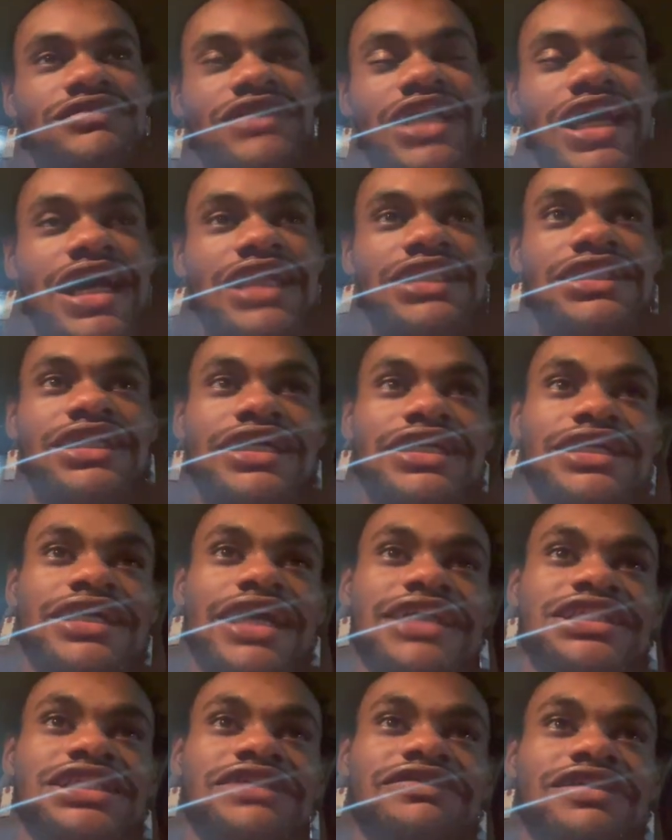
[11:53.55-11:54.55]
and then he
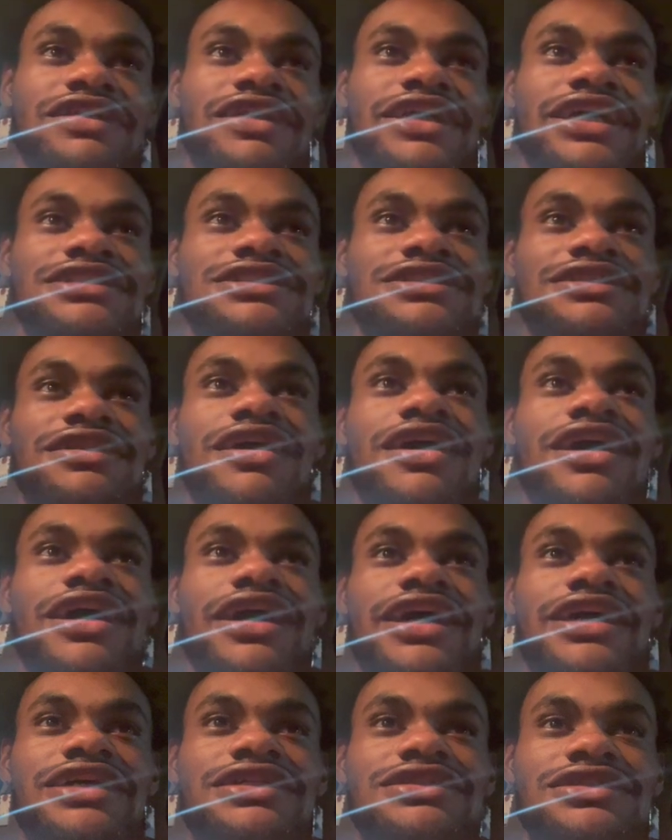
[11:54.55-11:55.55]
has even less
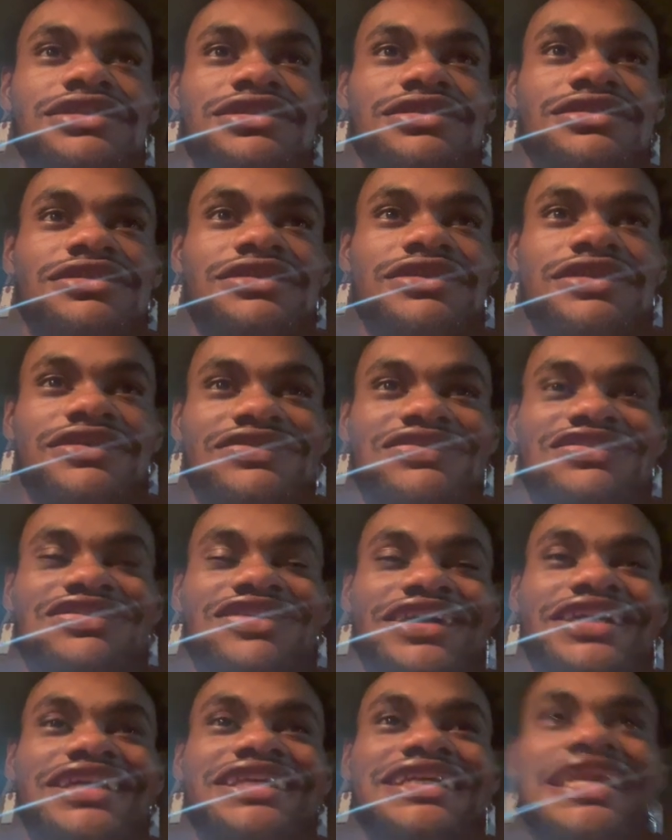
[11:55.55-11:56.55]
lines than
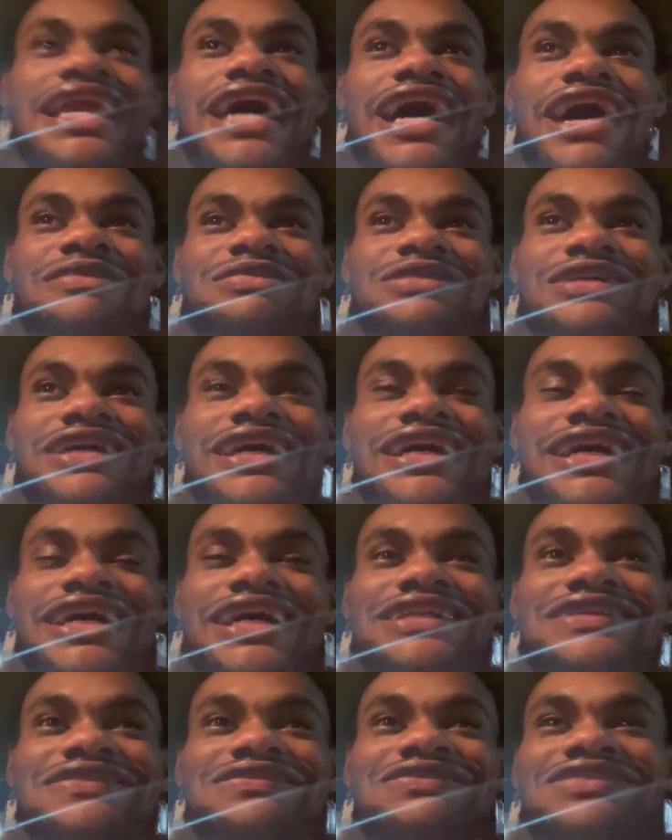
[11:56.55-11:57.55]
fucking Nappa
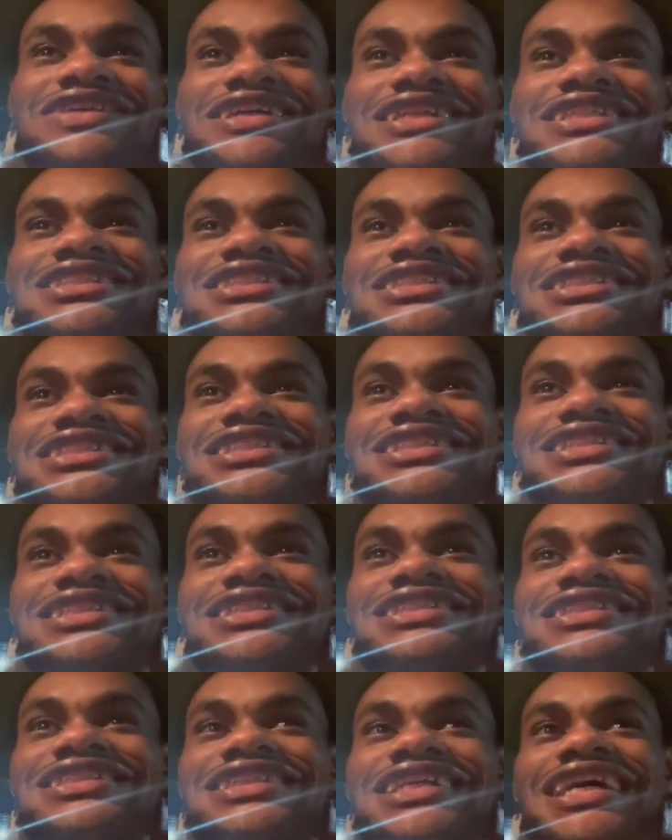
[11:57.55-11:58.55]
had in fucking
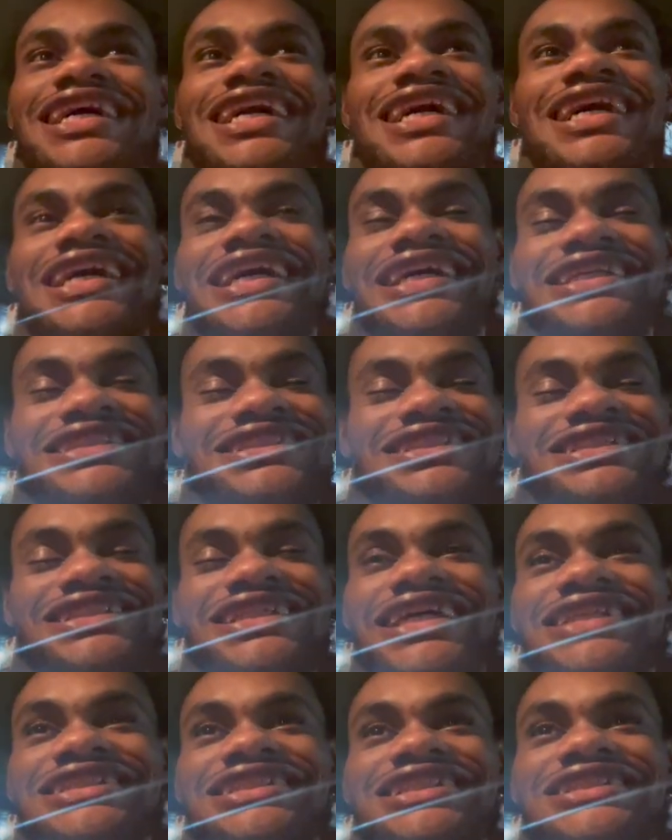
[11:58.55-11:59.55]
GT. It just,
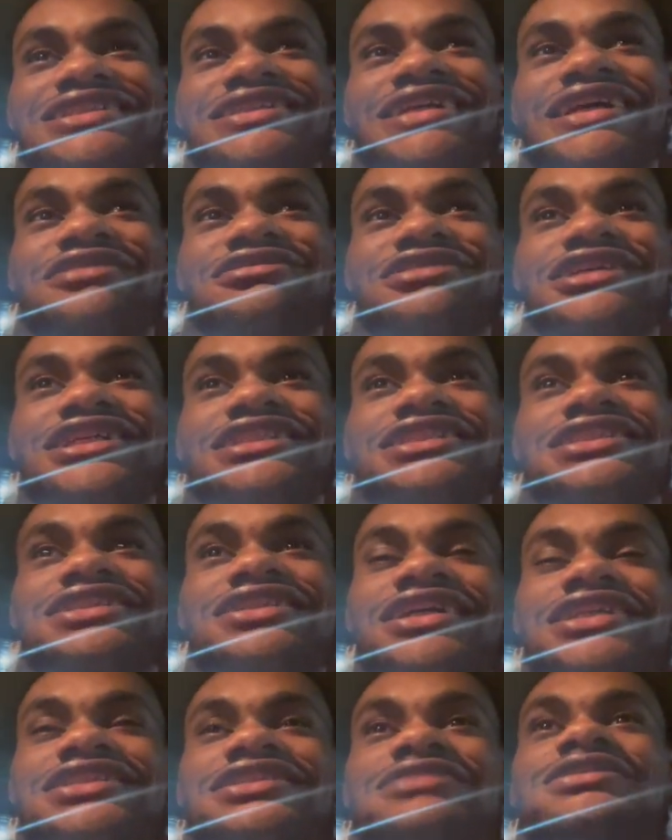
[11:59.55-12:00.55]
it just, it, it
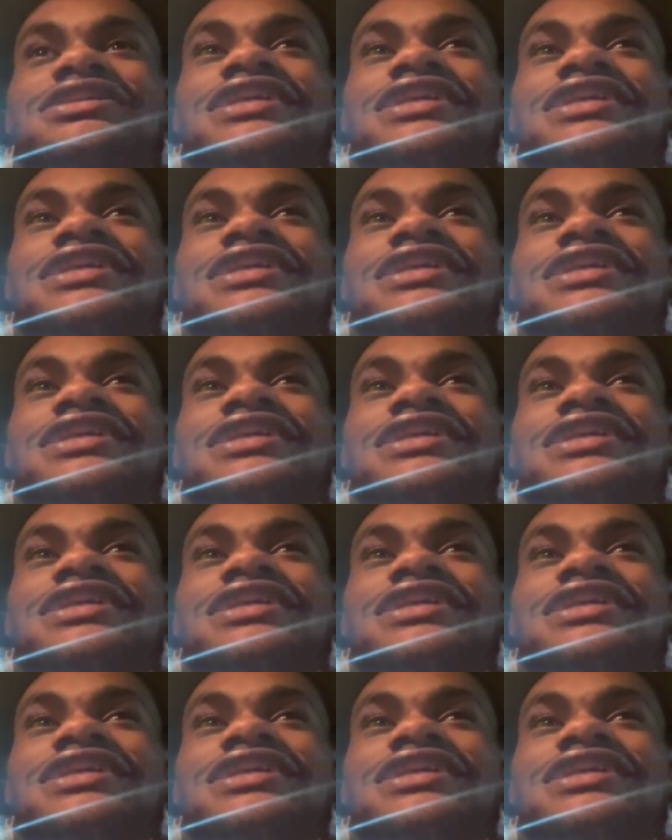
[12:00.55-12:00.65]
sucks. I mean,